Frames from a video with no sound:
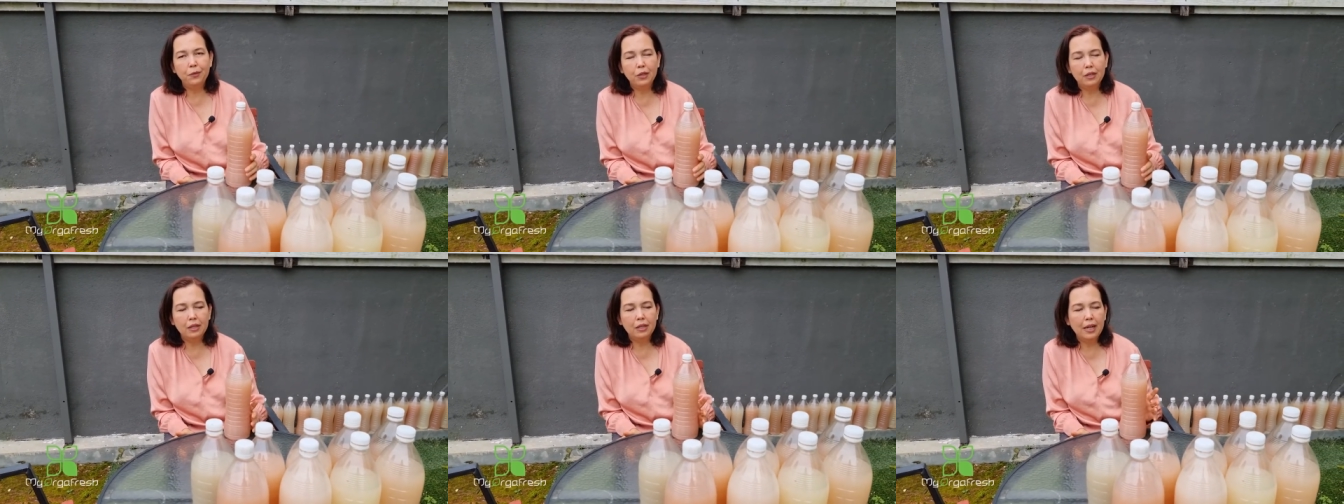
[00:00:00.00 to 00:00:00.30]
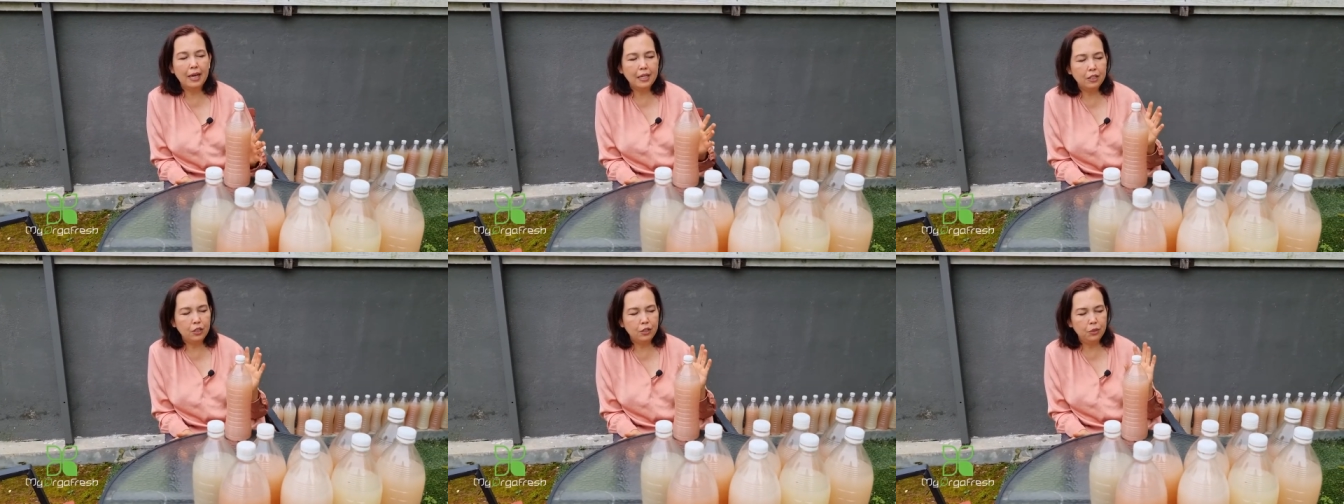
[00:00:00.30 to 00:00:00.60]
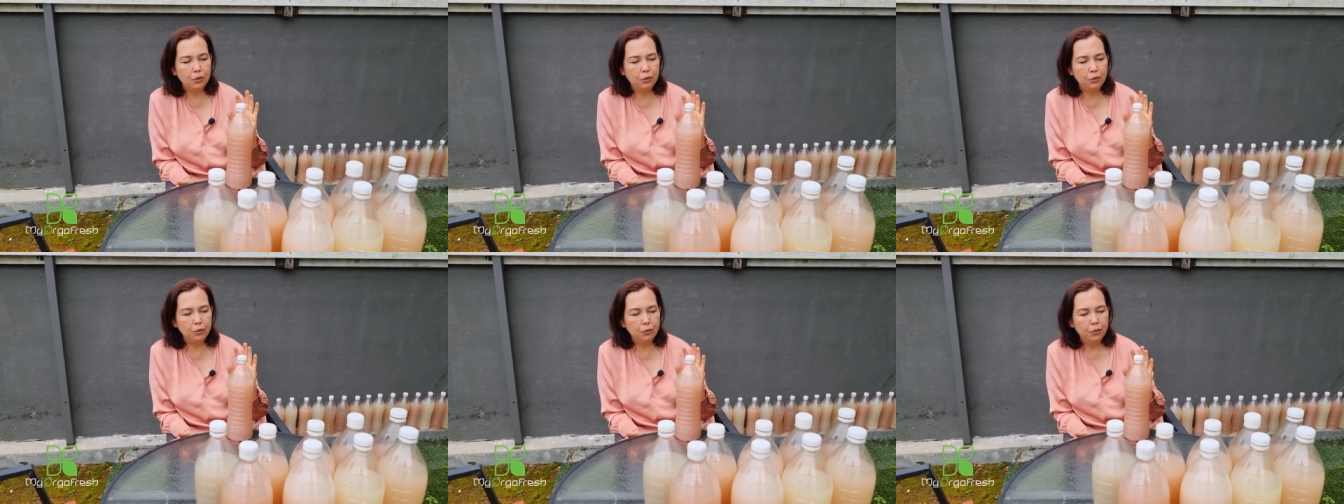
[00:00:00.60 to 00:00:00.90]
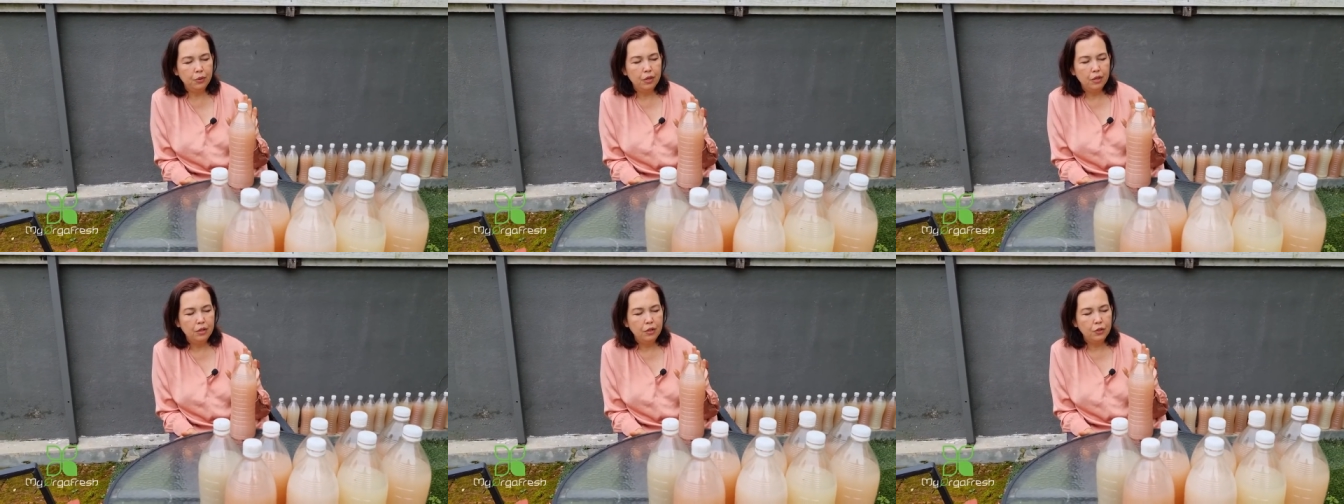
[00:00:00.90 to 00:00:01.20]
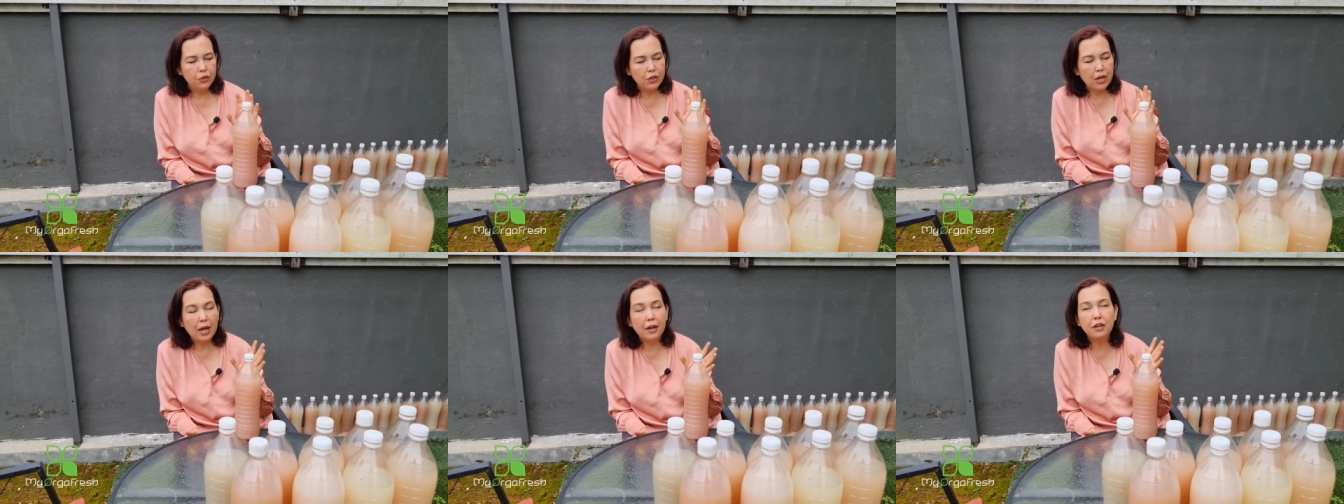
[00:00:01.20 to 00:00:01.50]
I would like
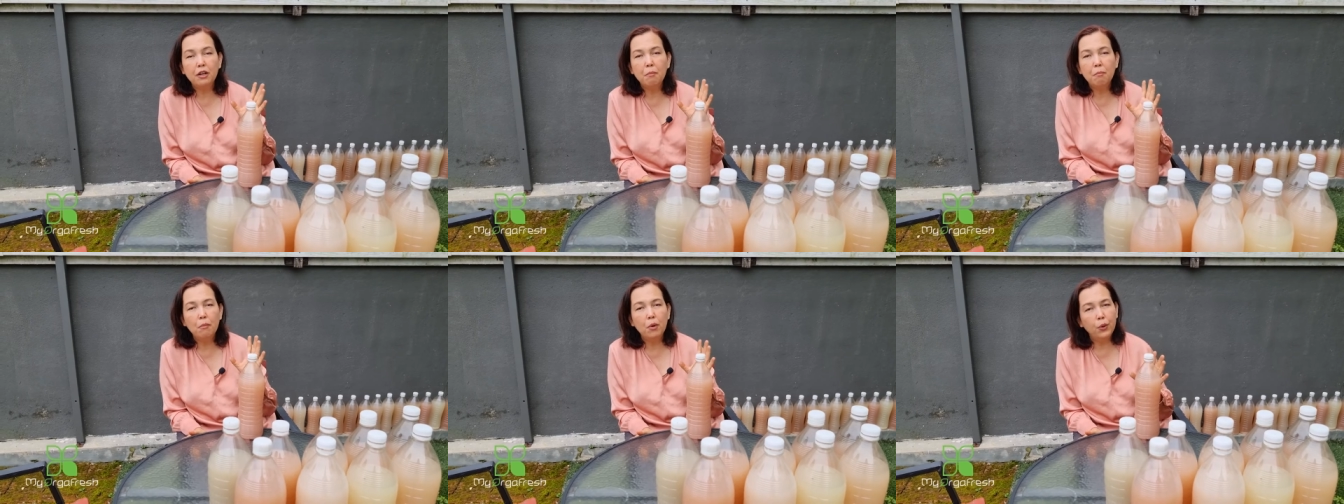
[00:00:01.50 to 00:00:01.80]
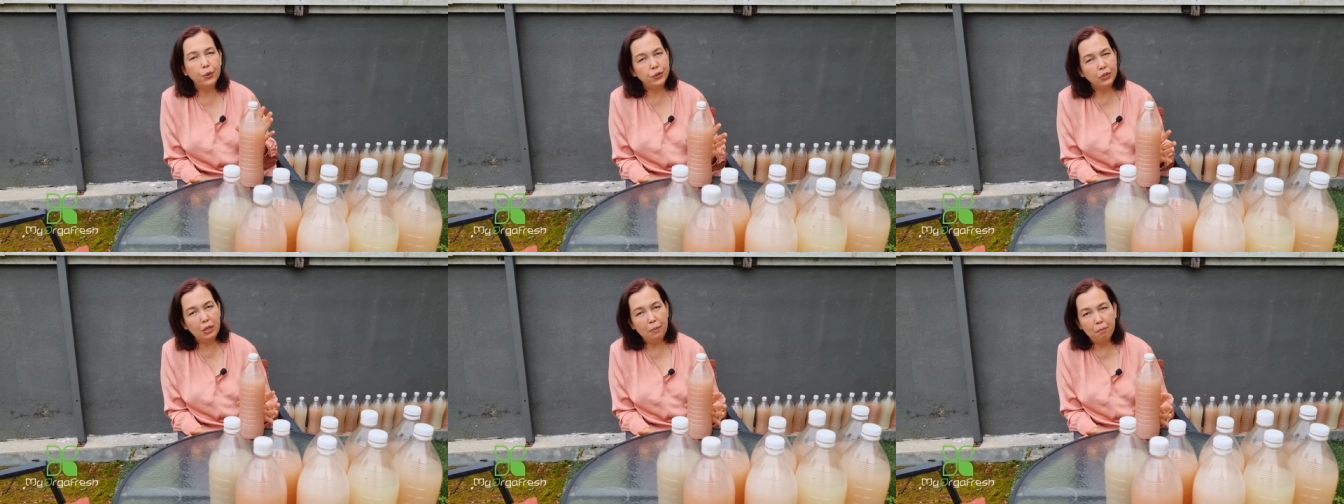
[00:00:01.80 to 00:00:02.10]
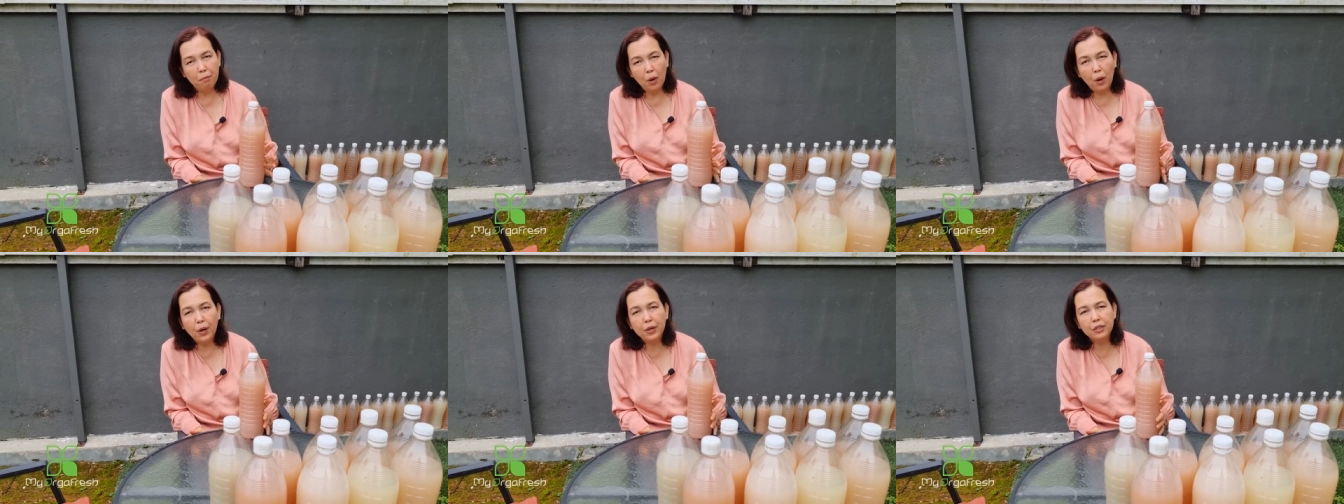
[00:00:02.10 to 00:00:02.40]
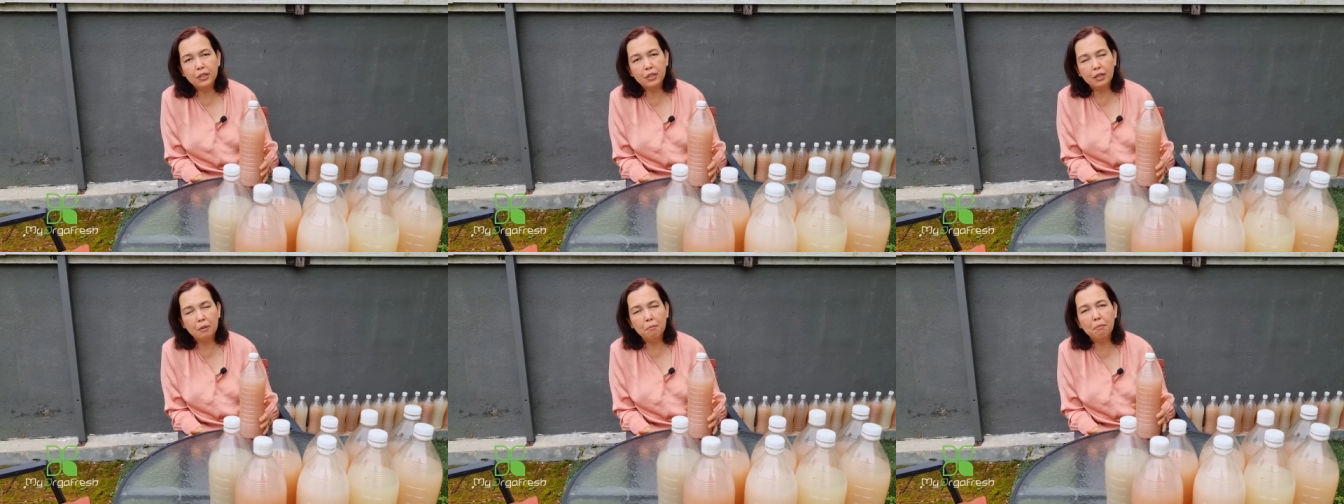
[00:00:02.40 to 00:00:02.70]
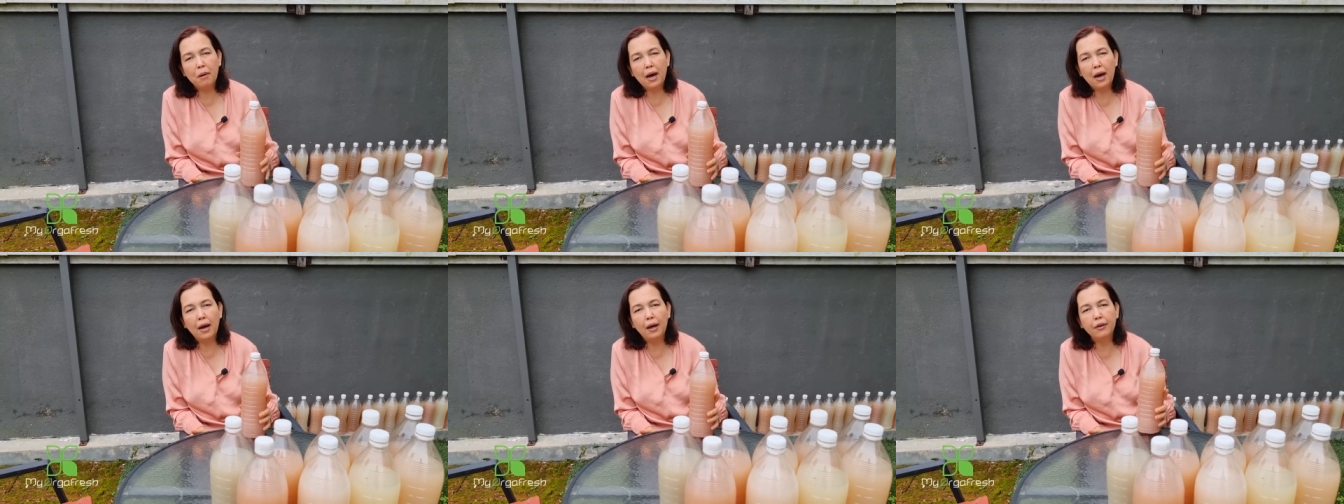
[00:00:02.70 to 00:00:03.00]
to share the most
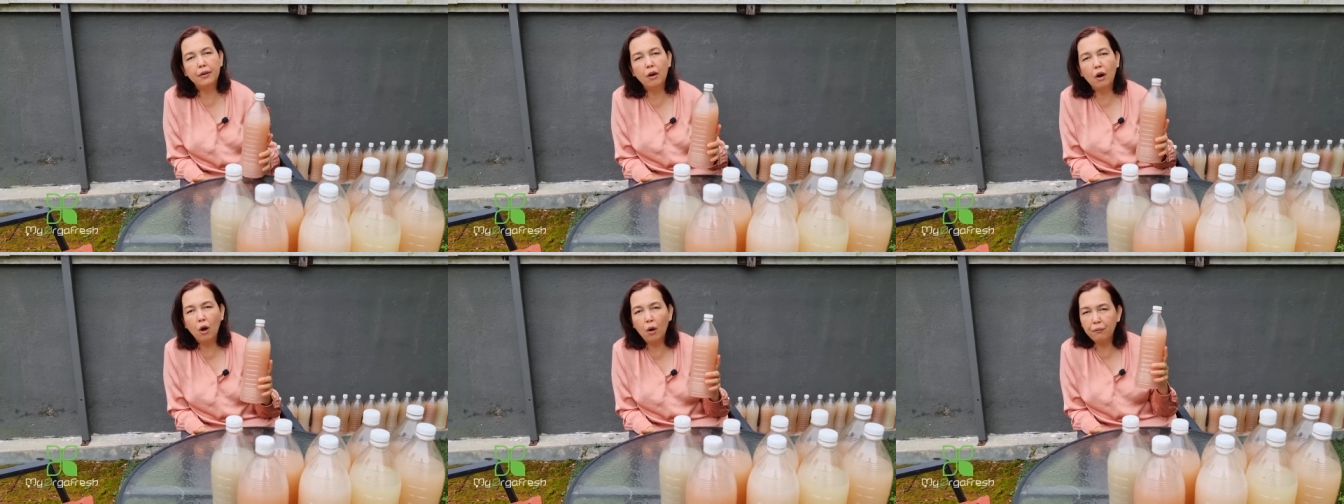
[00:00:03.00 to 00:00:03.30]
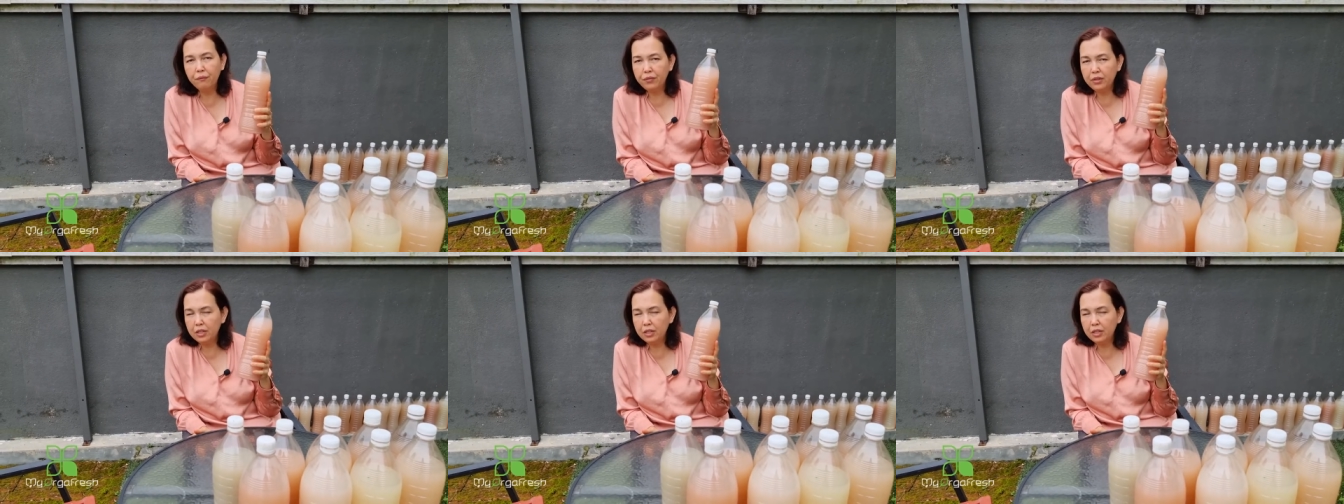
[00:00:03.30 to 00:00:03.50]
important part